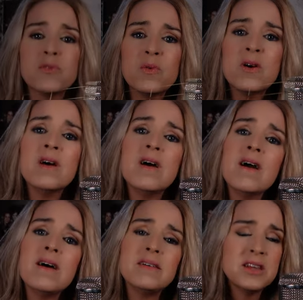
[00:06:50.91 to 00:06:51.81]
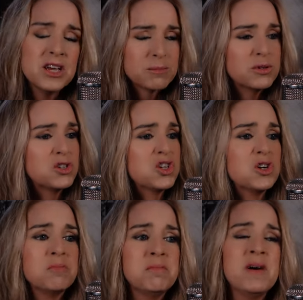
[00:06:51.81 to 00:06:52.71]
the world, put
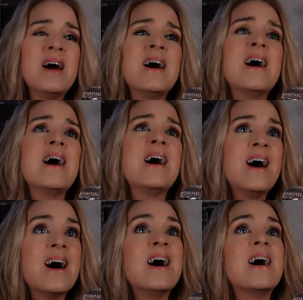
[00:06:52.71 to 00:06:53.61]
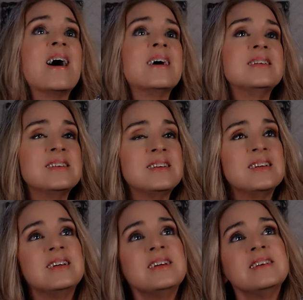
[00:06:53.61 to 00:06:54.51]
your mind at
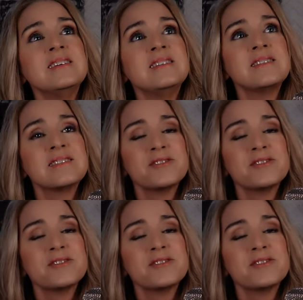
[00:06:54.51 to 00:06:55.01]
ease,